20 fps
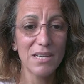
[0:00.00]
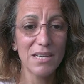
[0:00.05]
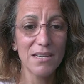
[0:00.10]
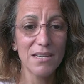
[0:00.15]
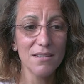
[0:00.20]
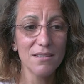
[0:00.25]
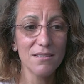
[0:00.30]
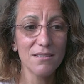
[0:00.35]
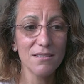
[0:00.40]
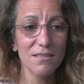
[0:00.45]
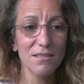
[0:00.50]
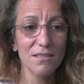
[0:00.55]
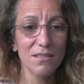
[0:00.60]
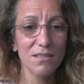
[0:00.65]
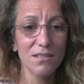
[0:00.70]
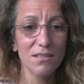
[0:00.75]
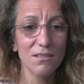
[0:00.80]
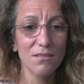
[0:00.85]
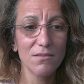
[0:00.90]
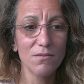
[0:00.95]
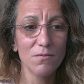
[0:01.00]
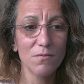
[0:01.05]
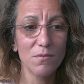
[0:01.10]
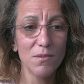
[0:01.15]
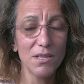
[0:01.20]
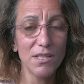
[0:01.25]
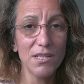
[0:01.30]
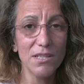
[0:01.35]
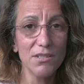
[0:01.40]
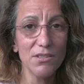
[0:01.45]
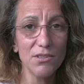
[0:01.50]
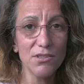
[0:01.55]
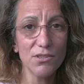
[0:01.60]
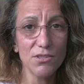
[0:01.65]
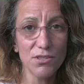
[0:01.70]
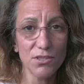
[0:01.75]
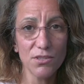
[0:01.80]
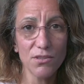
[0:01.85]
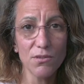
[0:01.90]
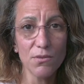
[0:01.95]
Because really you
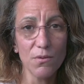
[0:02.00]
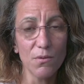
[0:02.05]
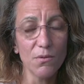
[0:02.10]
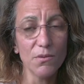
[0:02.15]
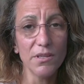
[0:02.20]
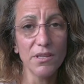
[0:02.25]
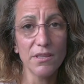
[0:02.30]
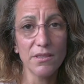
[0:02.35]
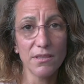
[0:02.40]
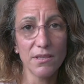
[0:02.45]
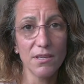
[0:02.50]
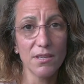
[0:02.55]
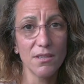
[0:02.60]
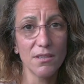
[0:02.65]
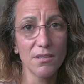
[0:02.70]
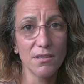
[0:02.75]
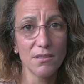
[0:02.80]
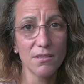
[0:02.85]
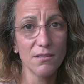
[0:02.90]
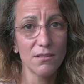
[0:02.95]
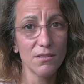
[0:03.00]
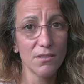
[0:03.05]
should only think